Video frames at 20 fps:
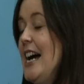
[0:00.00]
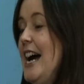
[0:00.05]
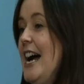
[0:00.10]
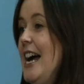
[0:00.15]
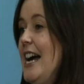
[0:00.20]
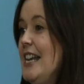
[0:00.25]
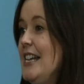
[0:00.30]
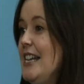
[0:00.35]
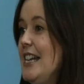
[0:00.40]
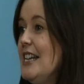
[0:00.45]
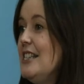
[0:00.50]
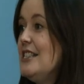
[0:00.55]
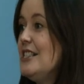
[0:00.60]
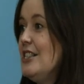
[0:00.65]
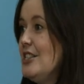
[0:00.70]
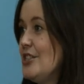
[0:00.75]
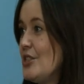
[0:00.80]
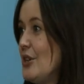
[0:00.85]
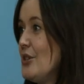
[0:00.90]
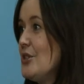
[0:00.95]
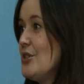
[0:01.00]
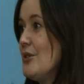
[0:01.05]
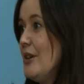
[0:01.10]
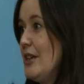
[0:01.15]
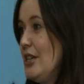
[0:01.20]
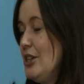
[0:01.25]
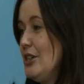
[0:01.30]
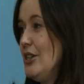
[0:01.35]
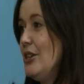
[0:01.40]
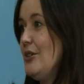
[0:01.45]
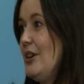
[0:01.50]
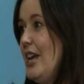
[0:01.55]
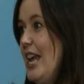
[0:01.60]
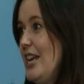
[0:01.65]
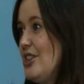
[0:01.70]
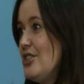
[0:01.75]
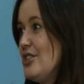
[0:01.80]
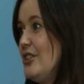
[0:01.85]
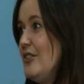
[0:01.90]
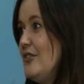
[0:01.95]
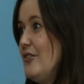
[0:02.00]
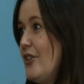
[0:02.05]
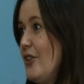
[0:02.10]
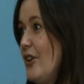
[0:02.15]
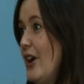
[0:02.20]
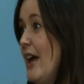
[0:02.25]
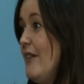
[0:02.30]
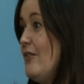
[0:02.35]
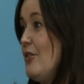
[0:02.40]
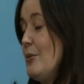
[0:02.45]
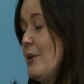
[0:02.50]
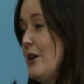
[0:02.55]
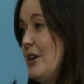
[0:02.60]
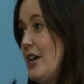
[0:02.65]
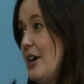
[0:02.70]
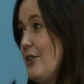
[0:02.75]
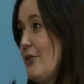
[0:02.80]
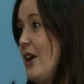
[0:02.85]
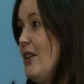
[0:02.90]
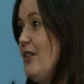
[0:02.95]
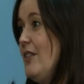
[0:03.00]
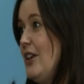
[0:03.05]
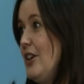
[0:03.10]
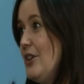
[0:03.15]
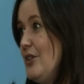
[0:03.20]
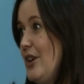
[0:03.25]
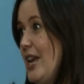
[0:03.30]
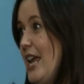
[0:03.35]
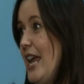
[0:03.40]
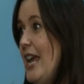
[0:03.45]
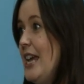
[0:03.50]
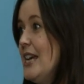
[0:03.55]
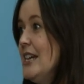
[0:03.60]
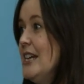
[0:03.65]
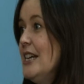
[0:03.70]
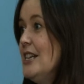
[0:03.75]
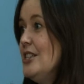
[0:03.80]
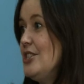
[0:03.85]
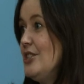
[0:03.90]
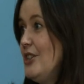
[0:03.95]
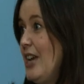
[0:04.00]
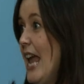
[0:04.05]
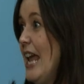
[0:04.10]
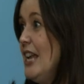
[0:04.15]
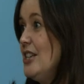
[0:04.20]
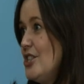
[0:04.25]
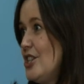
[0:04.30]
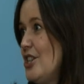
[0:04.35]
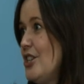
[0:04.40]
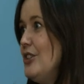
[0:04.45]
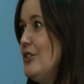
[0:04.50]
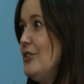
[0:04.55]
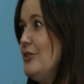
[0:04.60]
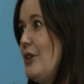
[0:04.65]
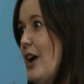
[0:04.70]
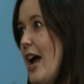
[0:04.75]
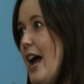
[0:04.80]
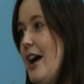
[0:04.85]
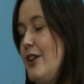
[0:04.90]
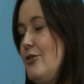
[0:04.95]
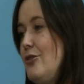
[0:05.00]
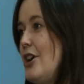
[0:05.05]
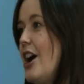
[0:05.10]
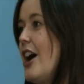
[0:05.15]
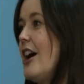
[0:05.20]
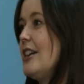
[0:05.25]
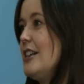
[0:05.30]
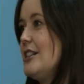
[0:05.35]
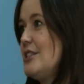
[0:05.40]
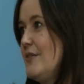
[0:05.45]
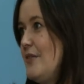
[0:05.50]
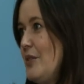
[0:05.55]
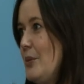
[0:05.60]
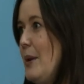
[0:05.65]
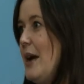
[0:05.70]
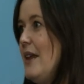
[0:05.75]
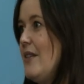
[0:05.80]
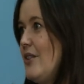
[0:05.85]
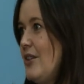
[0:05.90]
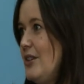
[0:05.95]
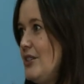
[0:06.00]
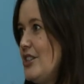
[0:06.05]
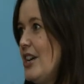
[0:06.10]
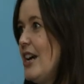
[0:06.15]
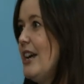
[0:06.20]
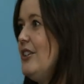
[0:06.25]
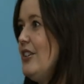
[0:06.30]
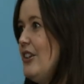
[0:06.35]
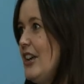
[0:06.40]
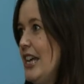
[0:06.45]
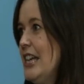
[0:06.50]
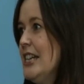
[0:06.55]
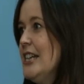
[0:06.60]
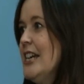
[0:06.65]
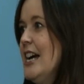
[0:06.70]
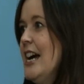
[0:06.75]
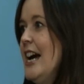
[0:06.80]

London is also a good location for everyone around the UK to get to, regardless of the weather in January,